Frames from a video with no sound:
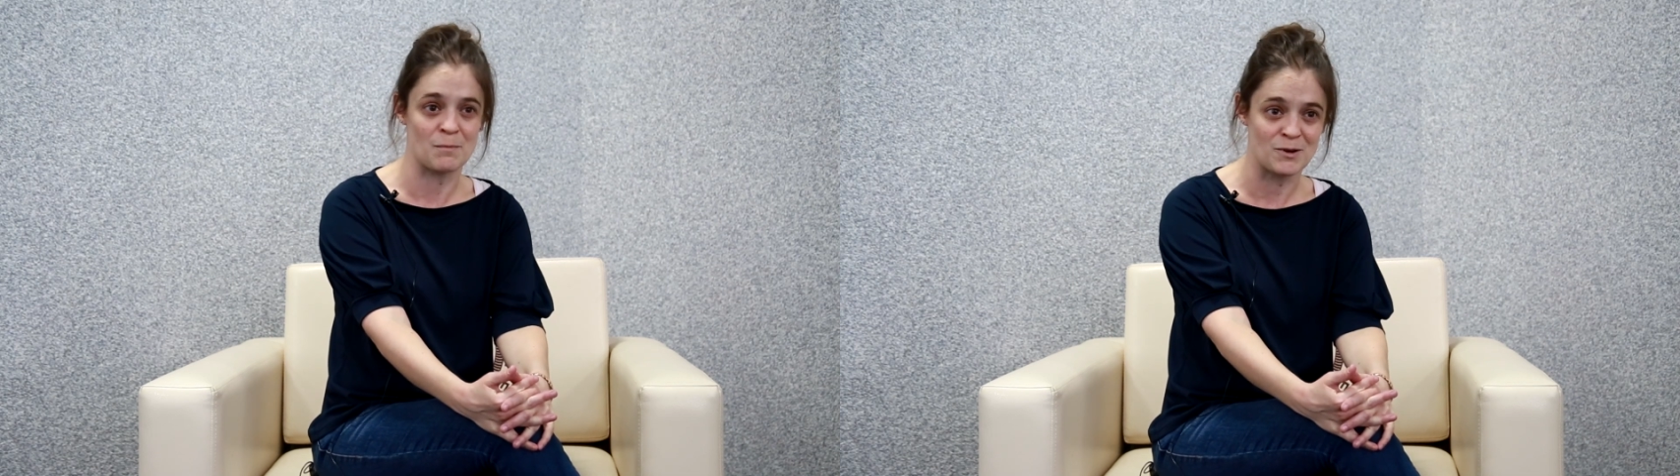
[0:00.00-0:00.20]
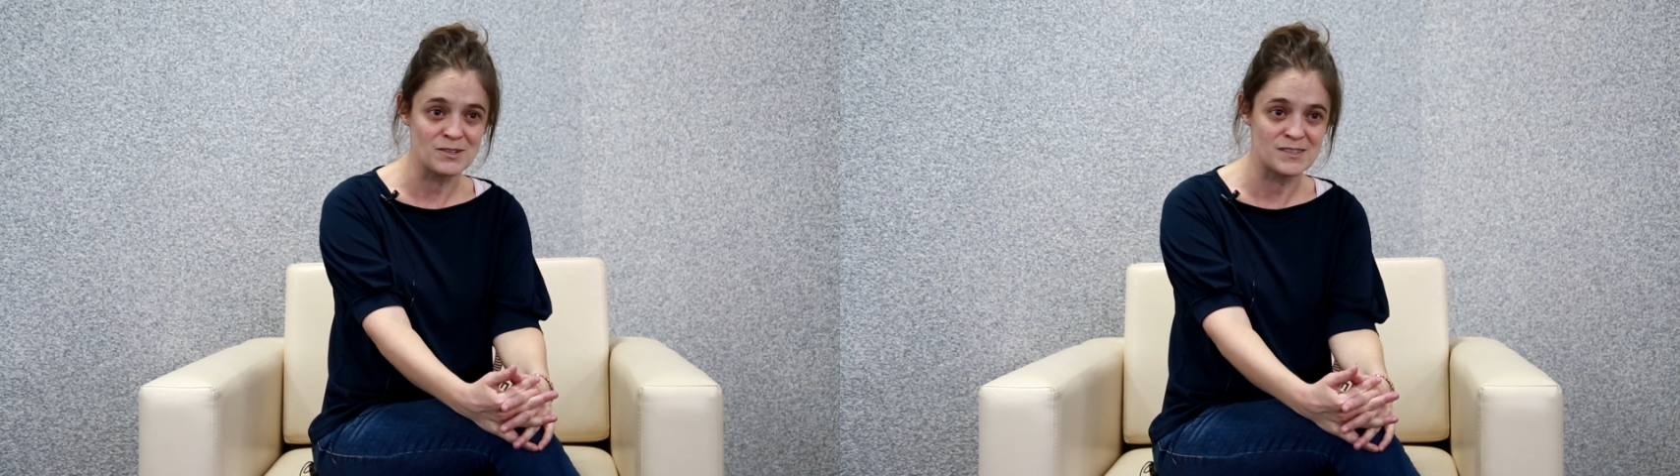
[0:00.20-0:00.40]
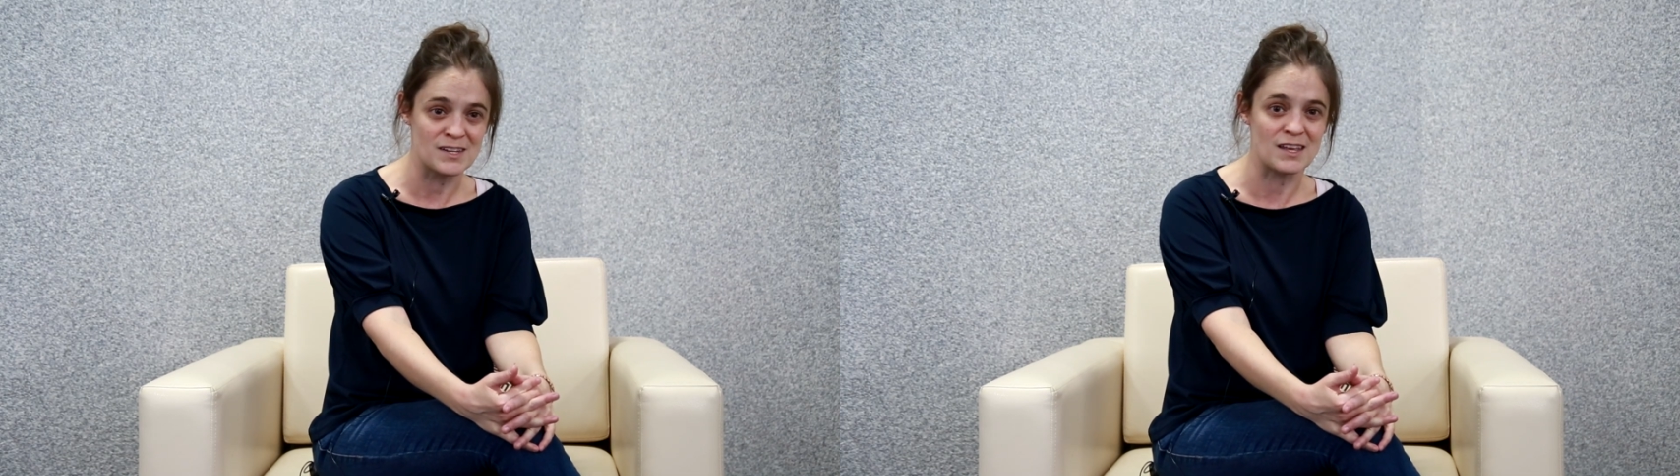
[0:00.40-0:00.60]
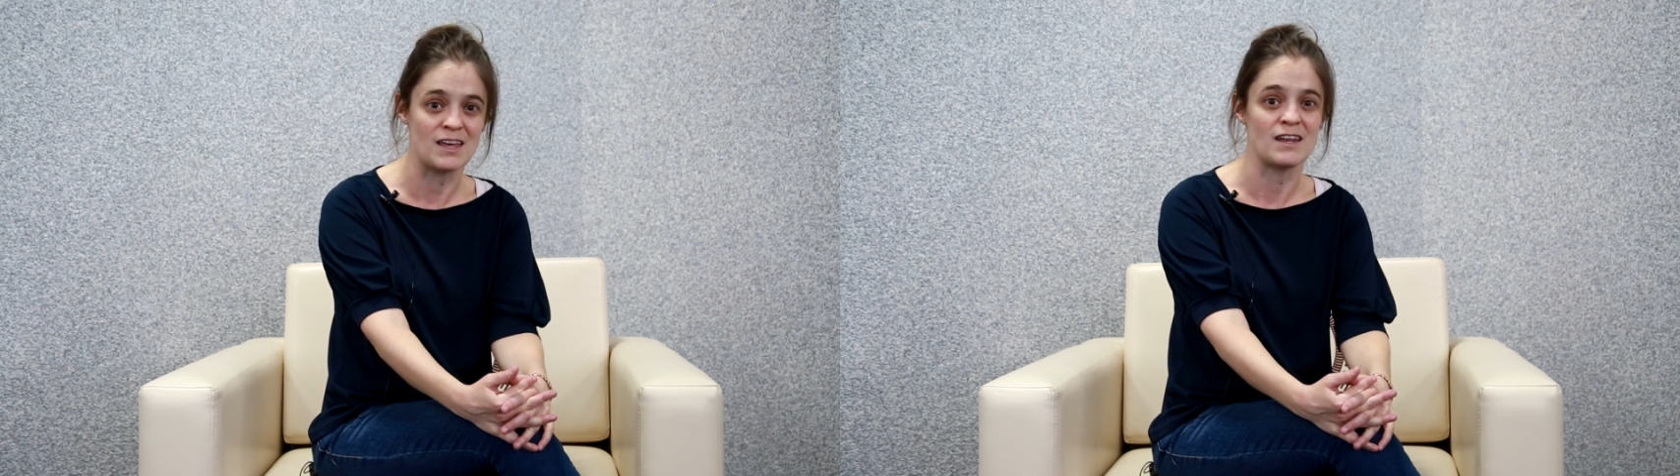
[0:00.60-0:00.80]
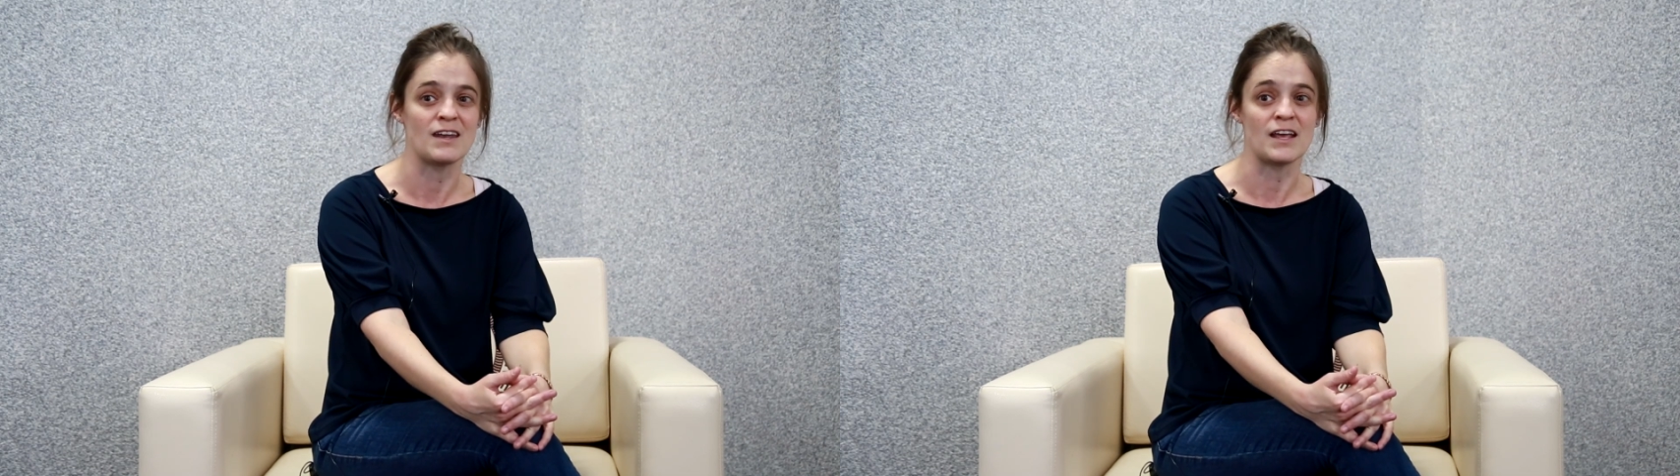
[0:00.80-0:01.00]
Amherst
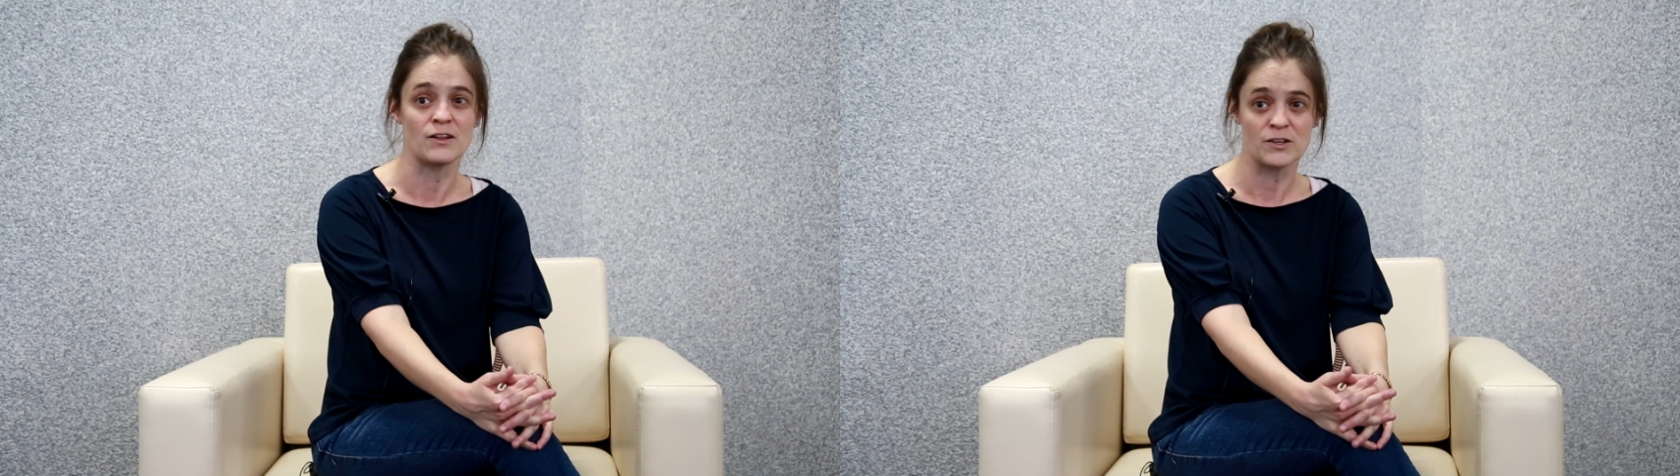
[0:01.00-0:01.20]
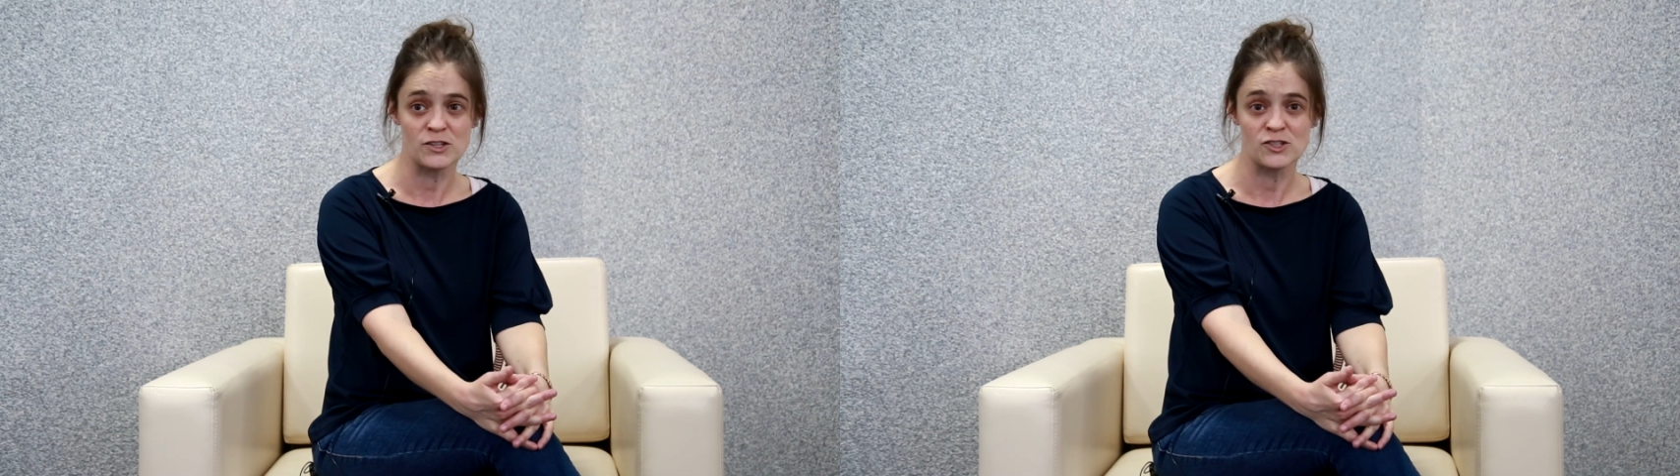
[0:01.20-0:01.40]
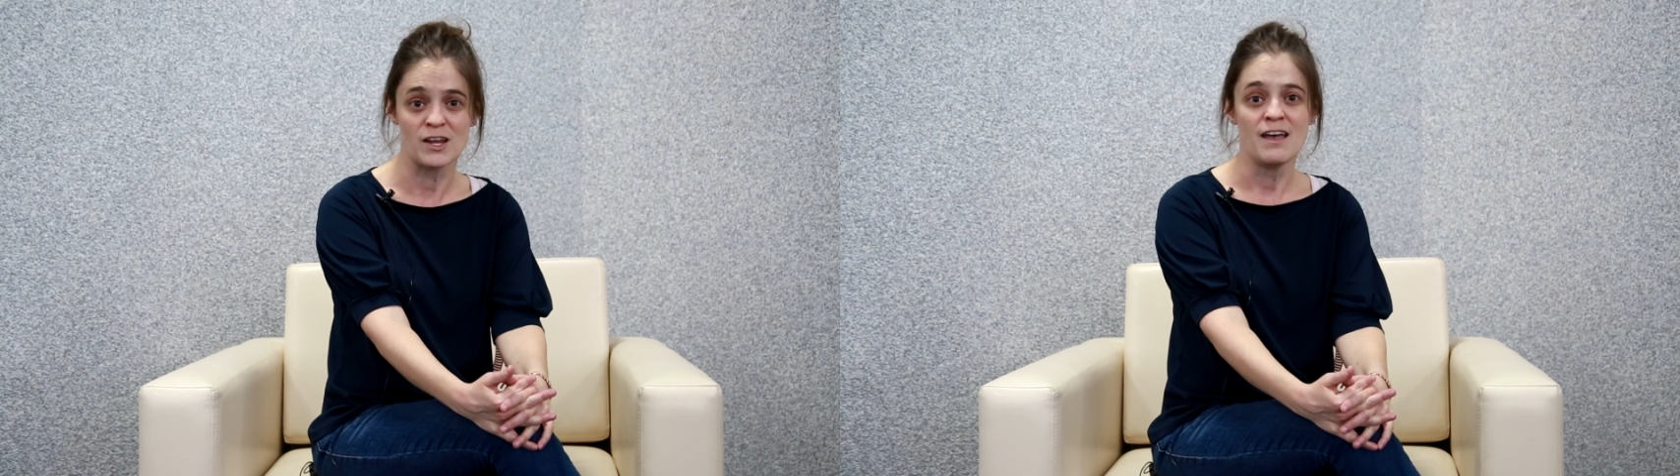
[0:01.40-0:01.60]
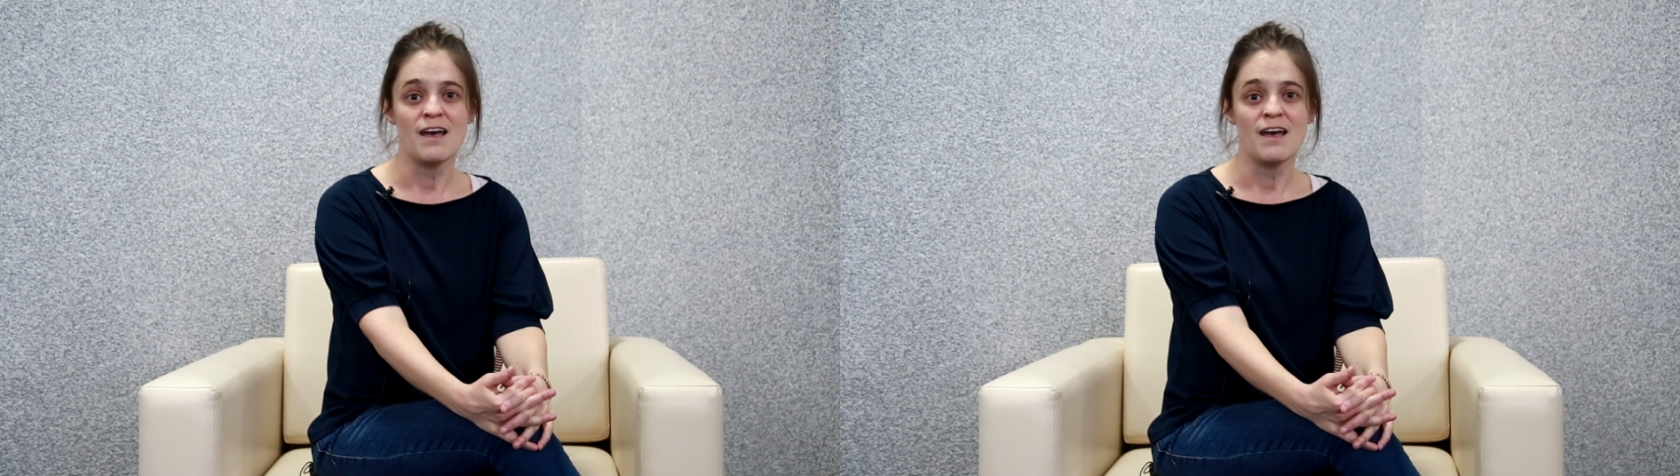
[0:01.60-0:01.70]
in English